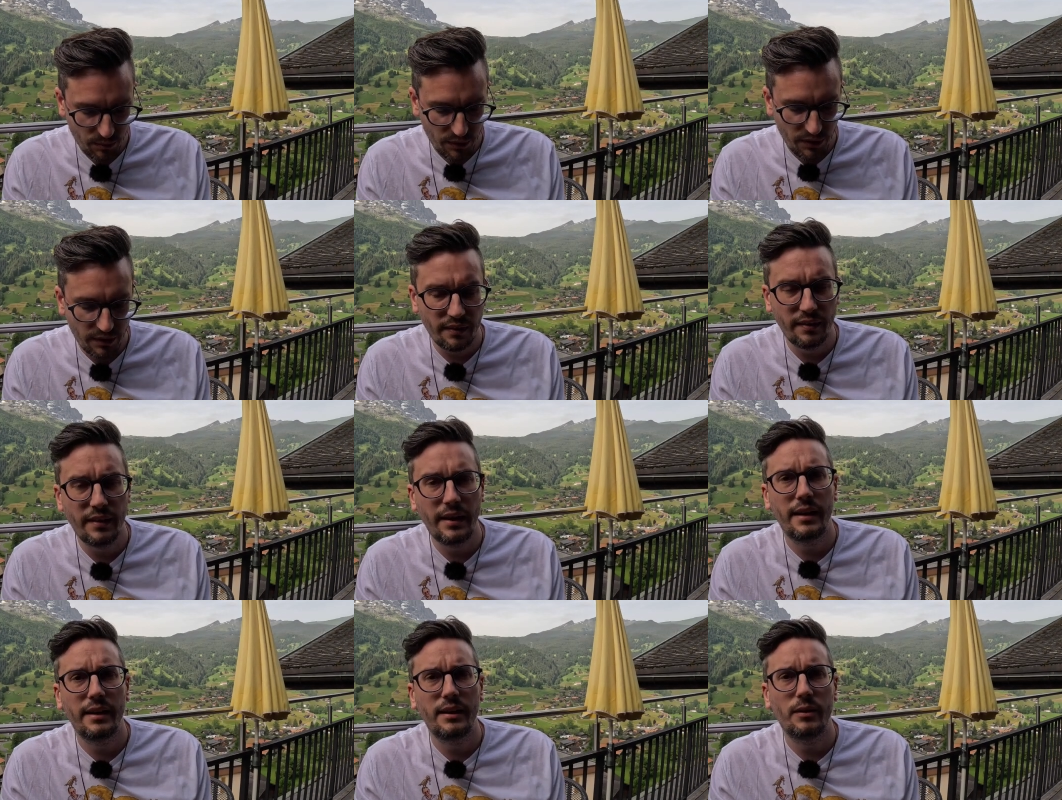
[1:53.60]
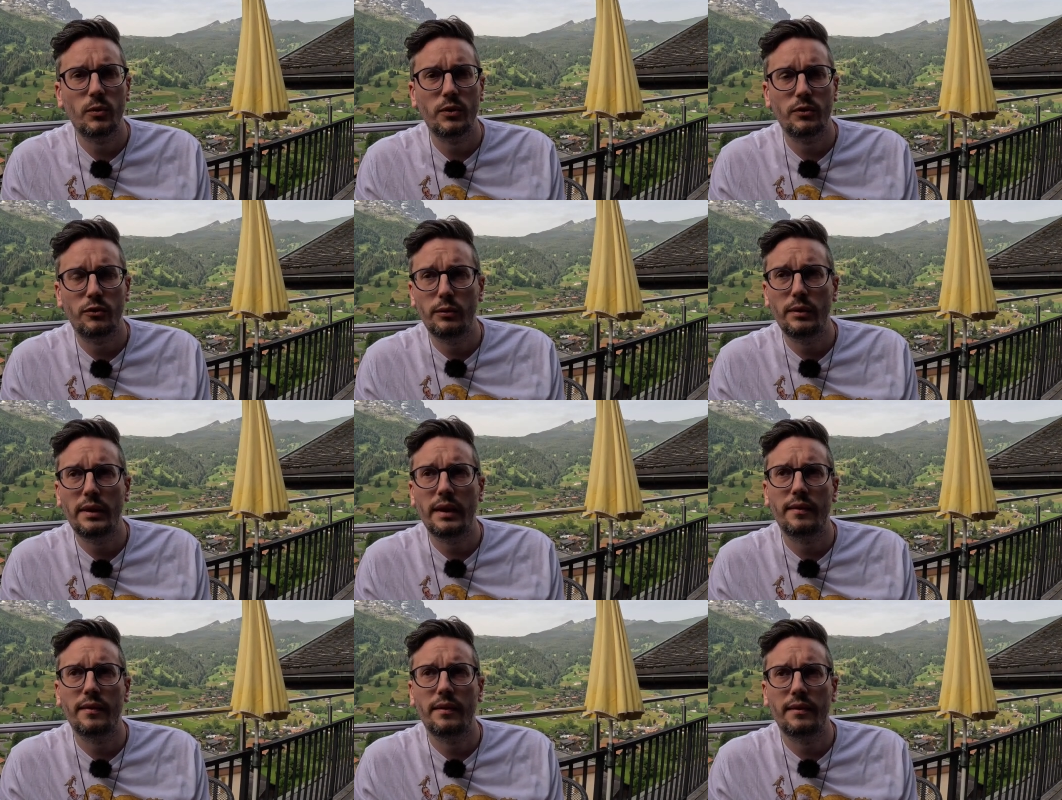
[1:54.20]
But then once you
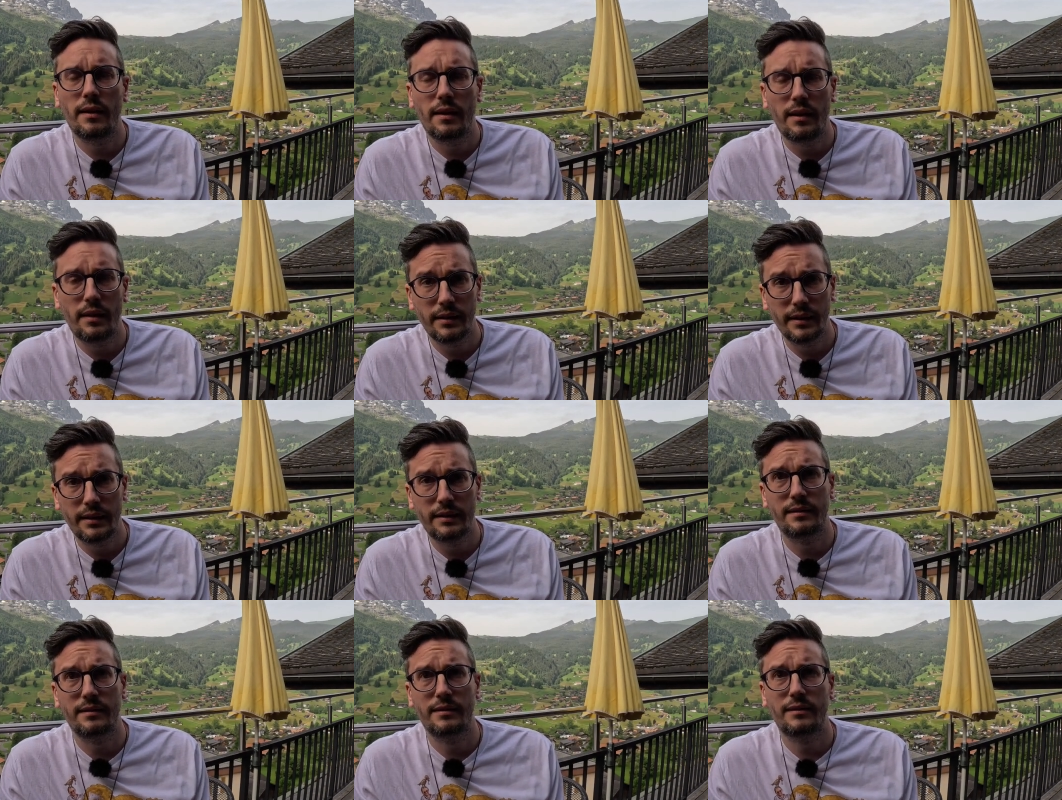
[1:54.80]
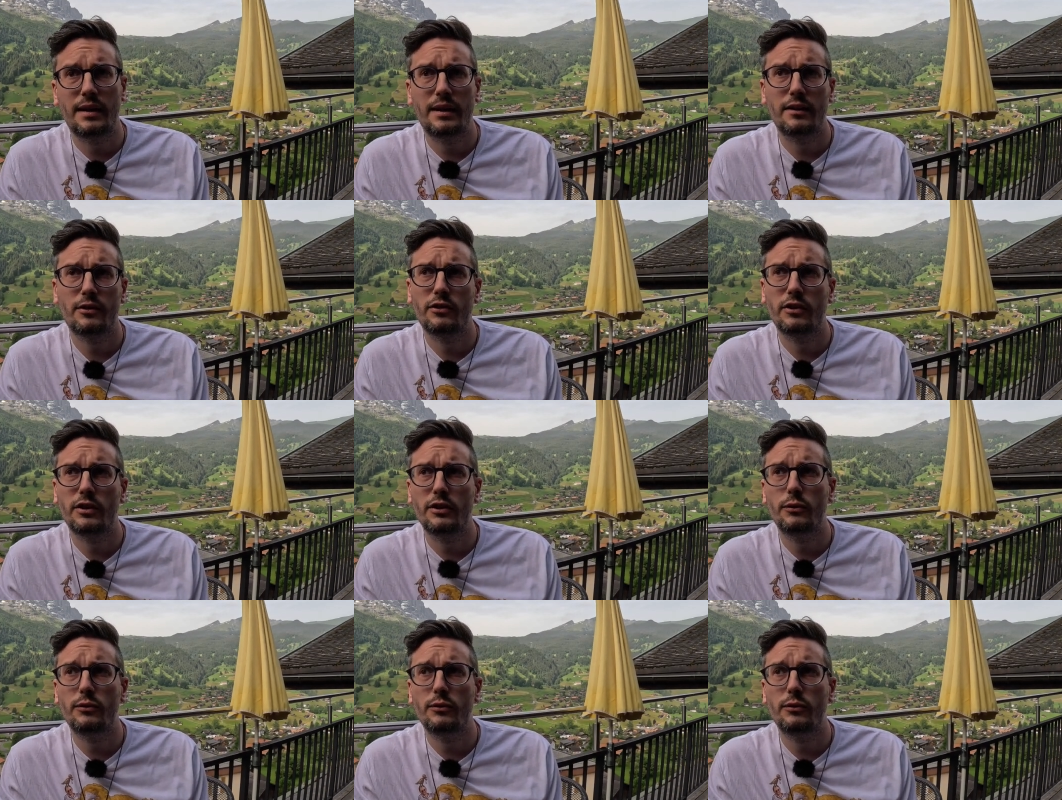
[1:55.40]
get the Eigerschlechter,